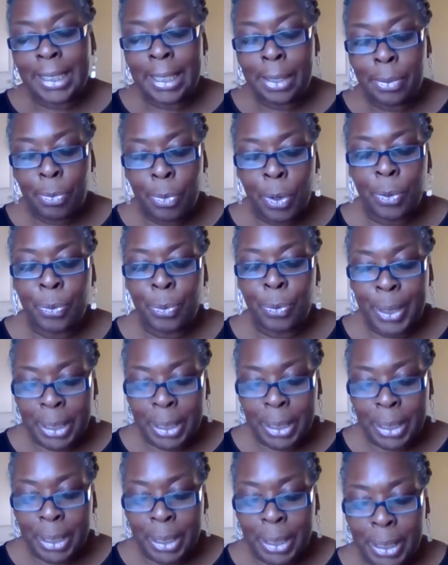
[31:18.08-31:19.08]
I said, "Well,
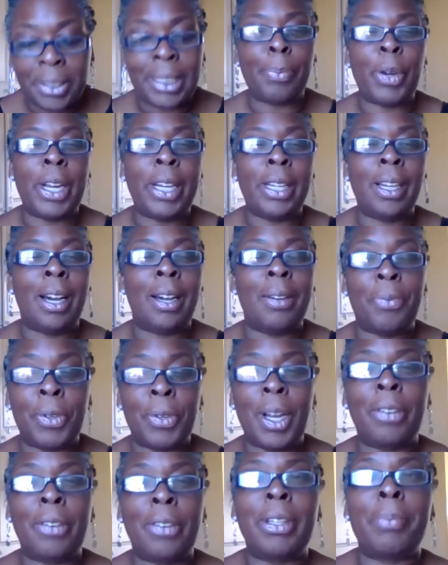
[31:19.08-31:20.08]
we do celebrate
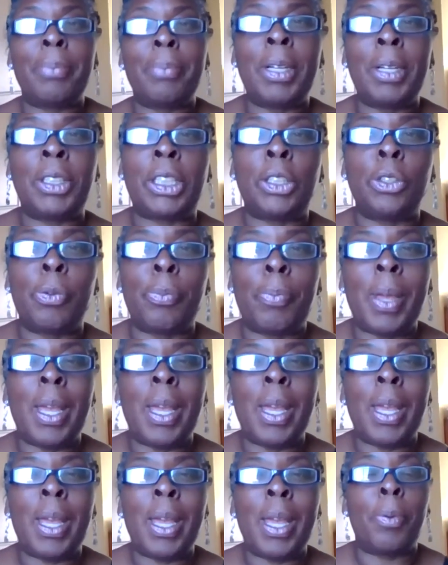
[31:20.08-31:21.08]
life. We are an
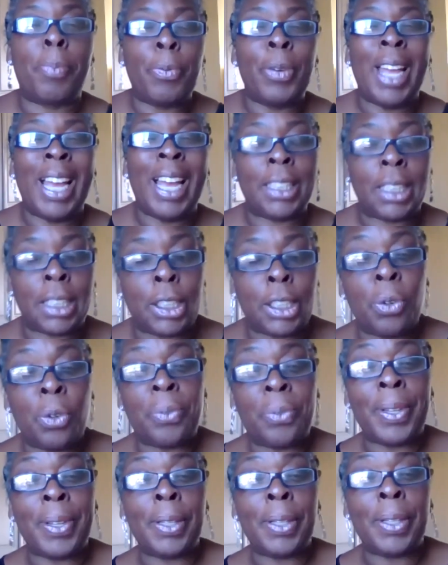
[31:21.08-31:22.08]
emotional people, but we
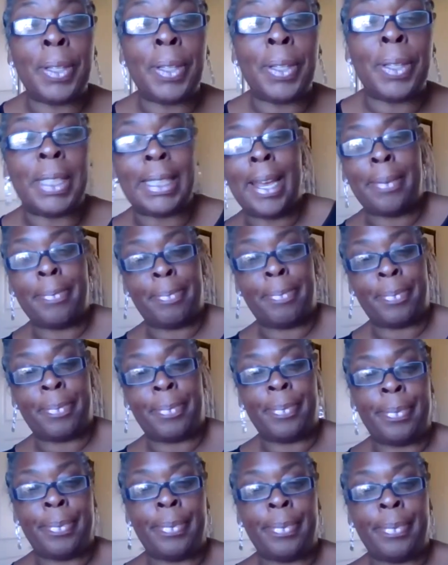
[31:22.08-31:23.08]
actually all feel the
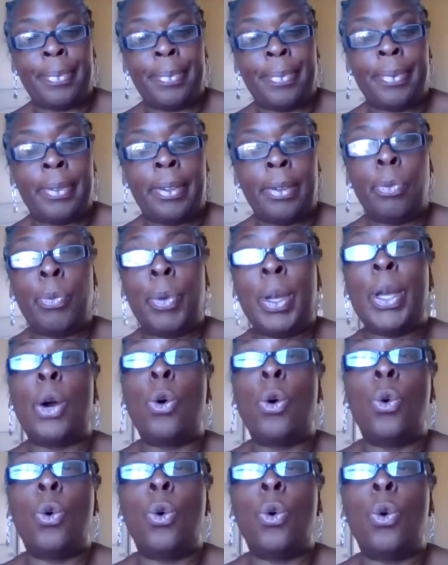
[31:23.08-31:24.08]
same. We
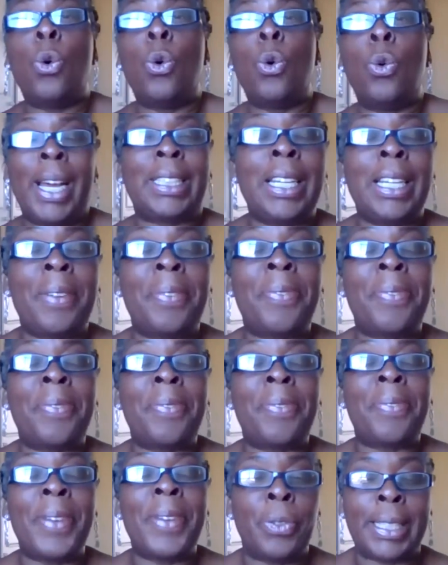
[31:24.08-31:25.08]
all actually
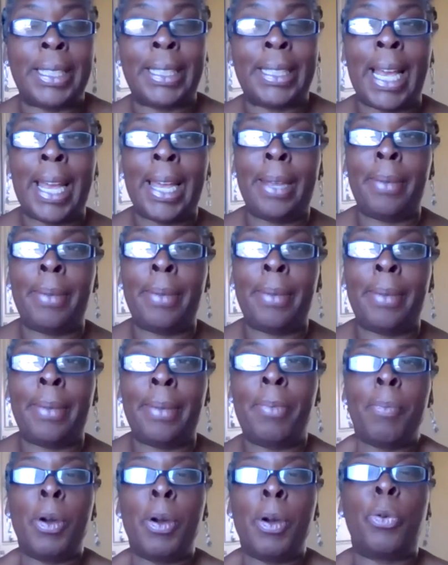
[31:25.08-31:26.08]
feel the
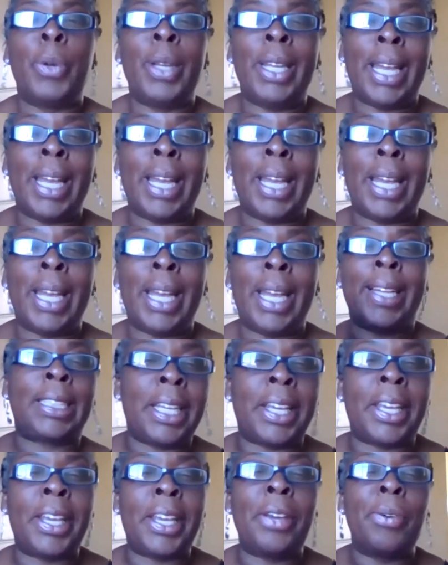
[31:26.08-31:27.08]
same, but we
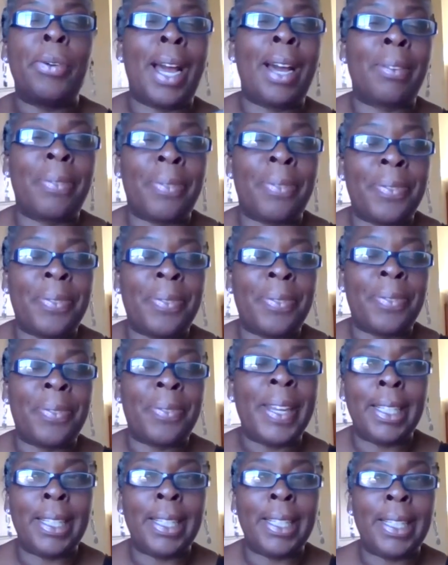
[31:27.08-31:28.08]
execute our
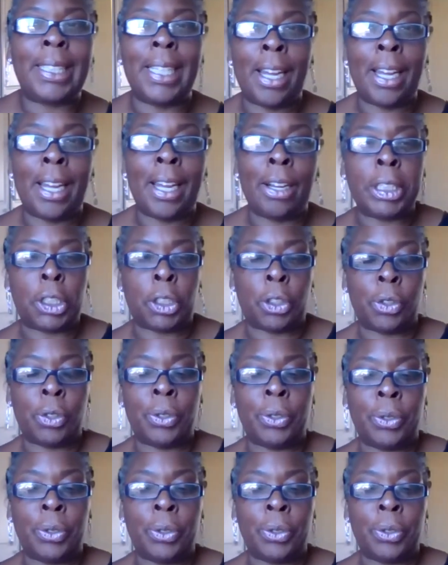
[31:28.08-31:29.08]
feelings and our
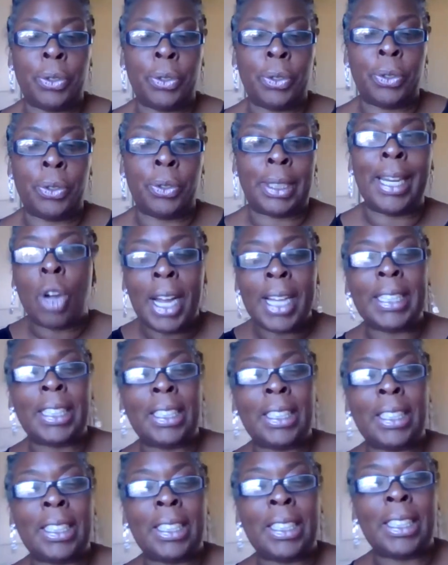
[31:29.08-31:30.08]
rituals and our
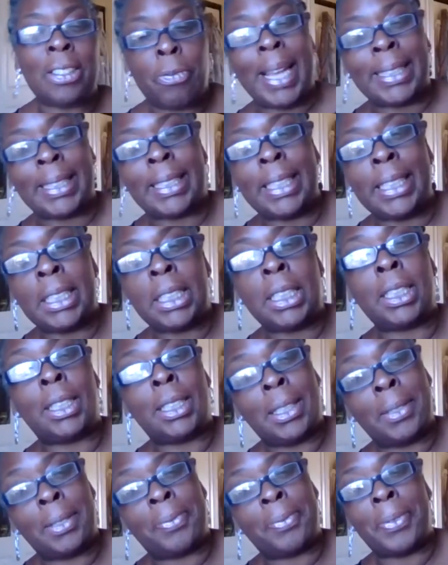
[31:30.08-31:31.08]
rites of
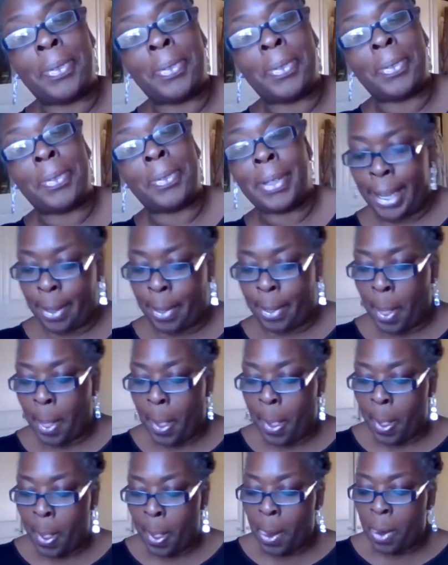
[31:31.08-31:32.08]
passage differently."